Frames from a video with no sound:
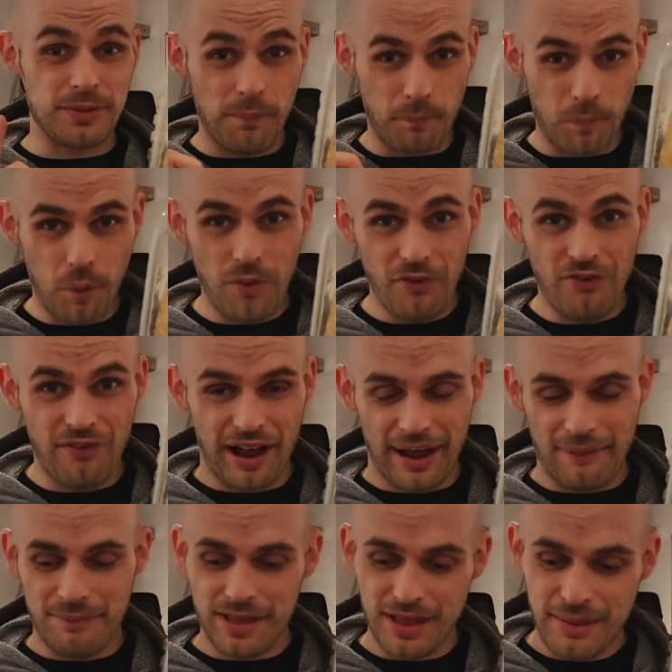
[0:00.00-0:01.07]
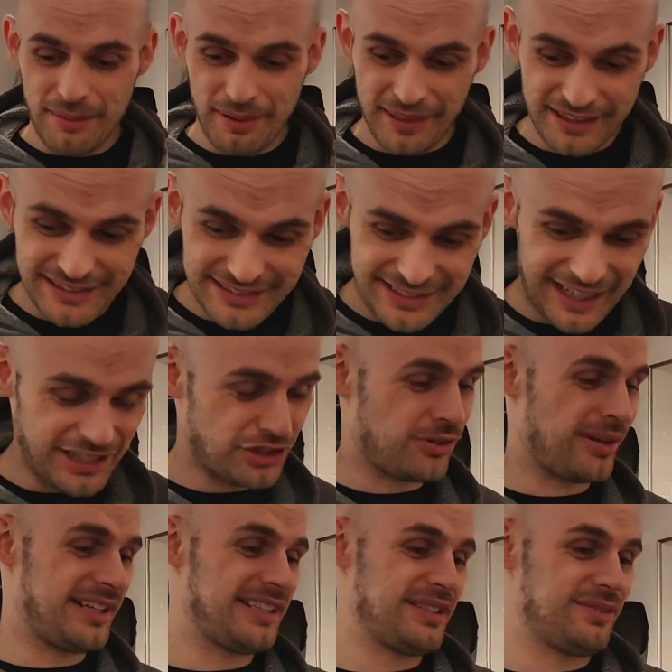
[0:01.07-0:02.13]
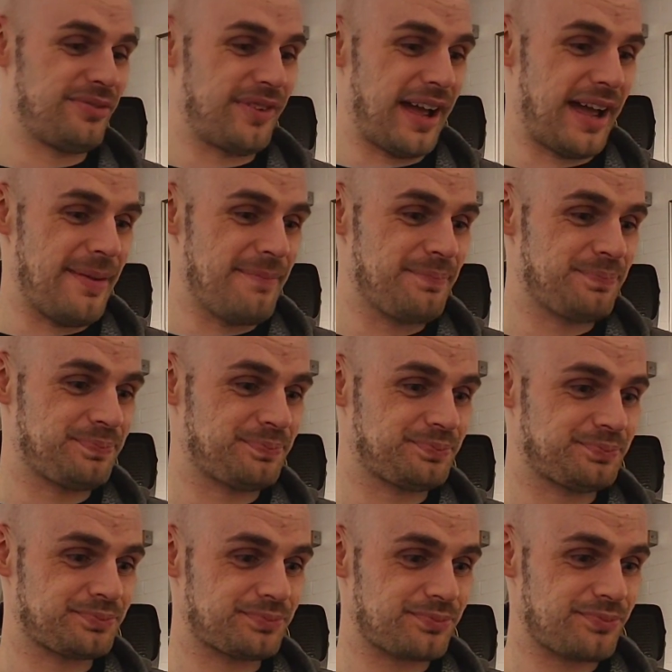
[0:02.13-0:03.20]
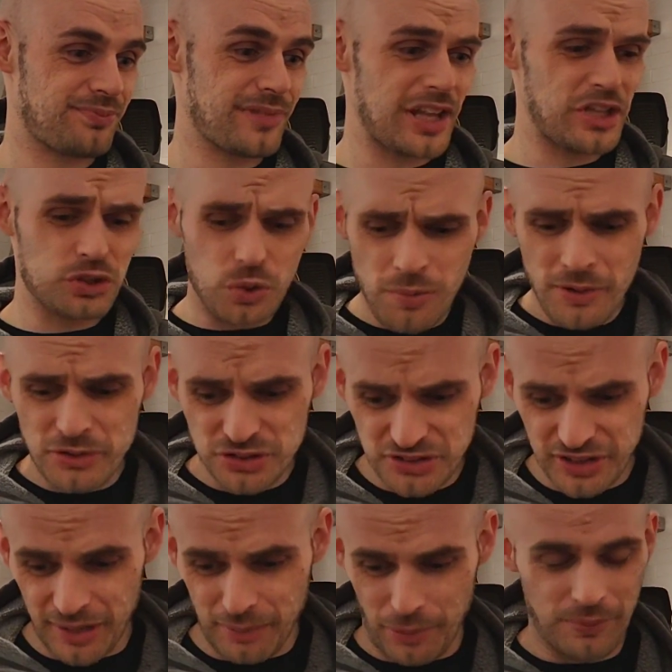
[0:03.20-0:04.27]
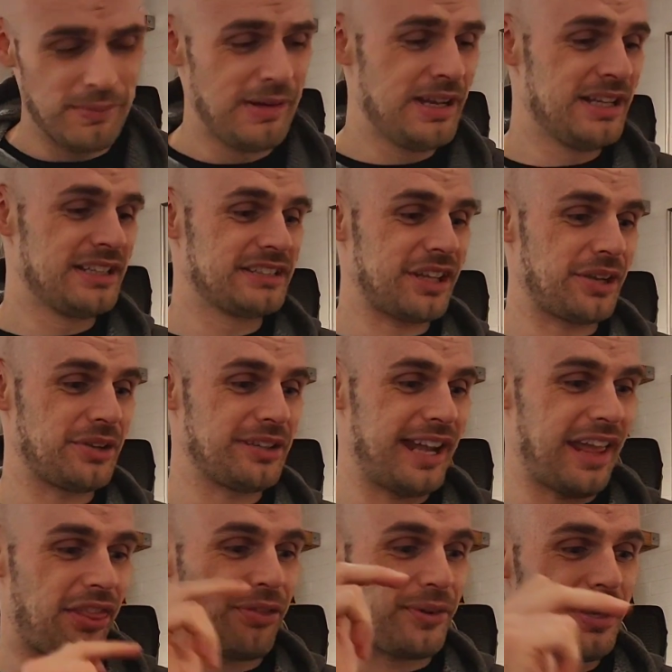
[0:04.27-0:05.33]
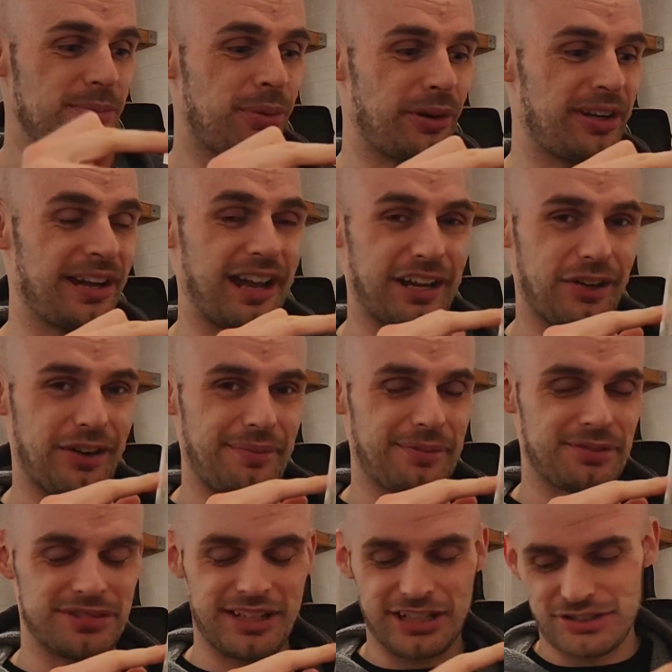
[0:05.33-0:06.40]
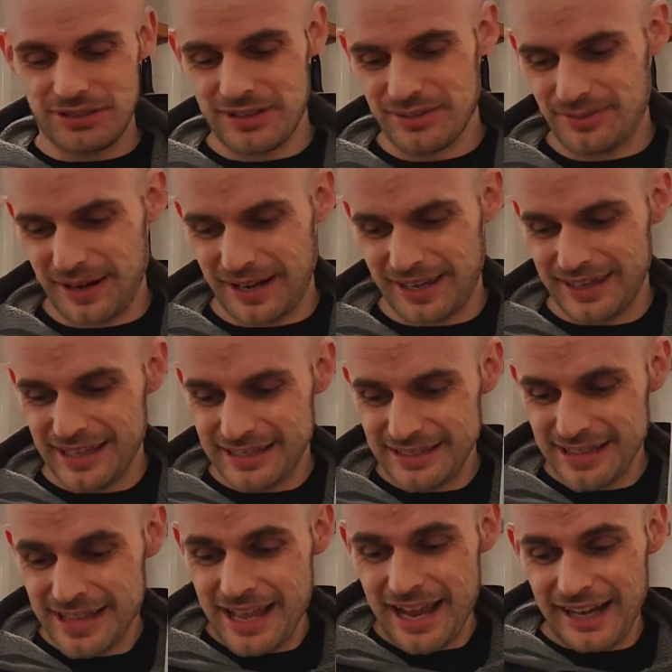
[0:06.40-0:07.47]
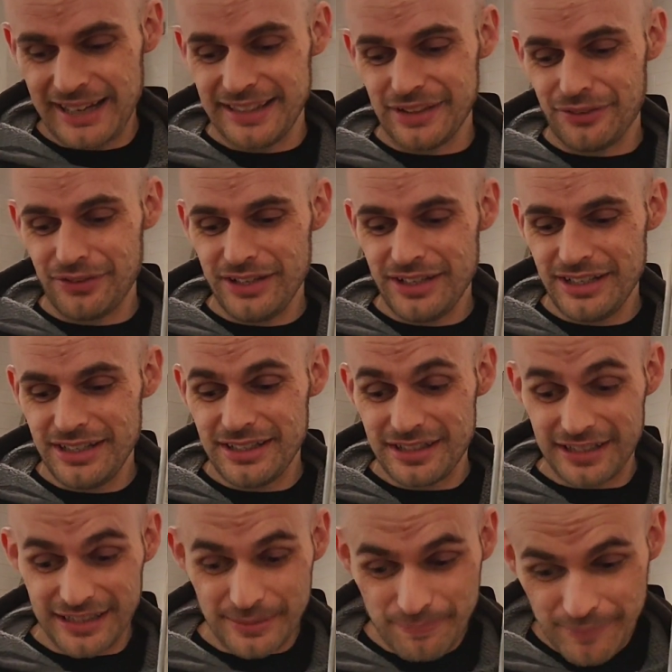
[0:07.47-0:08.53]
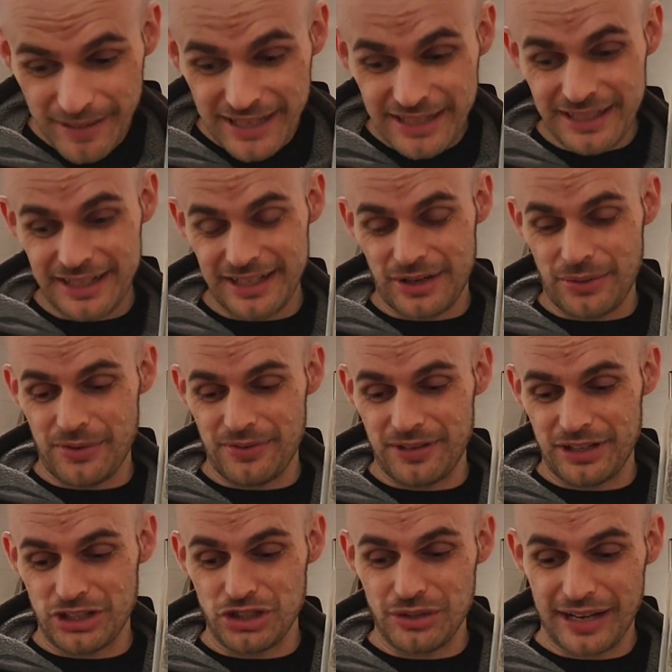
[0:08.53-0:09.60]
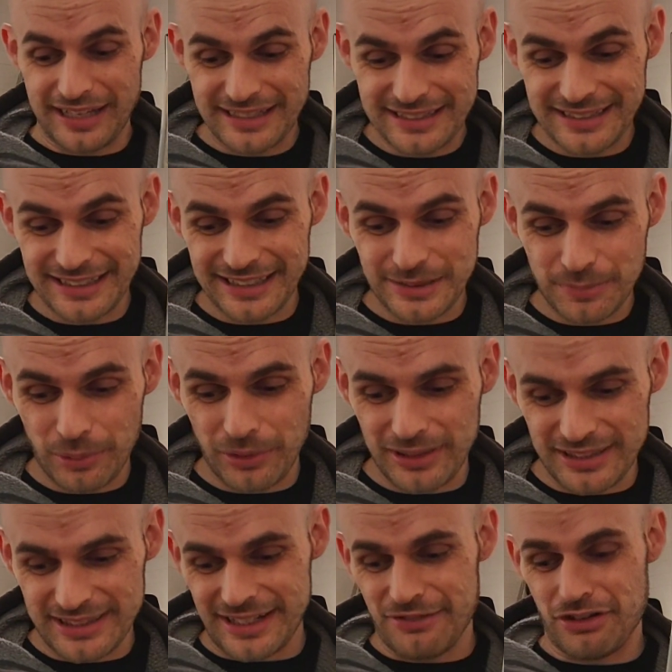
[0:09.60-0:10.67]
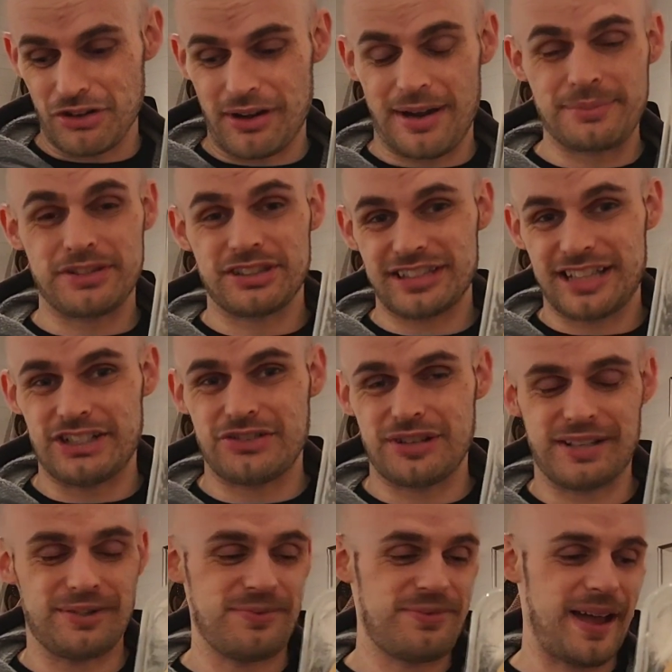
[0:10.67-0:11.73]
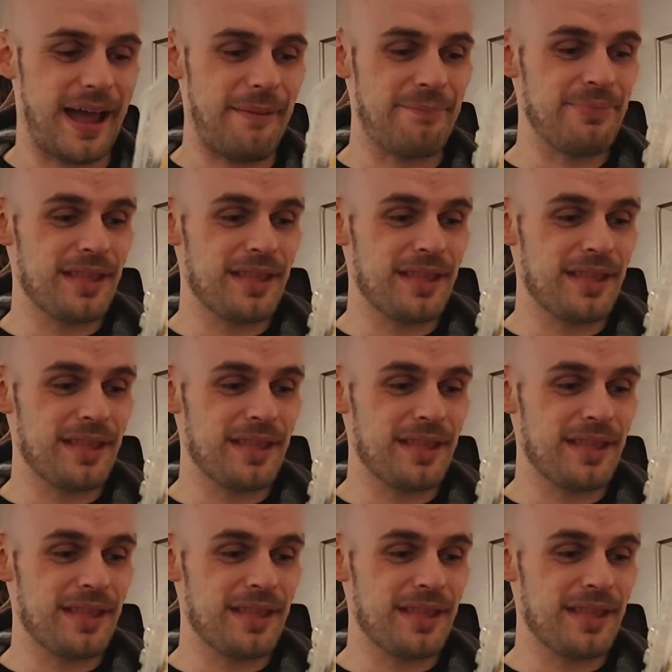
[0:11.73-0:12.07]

more fat. But then saturated fat, it's almost double. So you get 3.9 grams of saturated fat in this, and in the meat equivalent, you get 6.7 grams of saturated fat.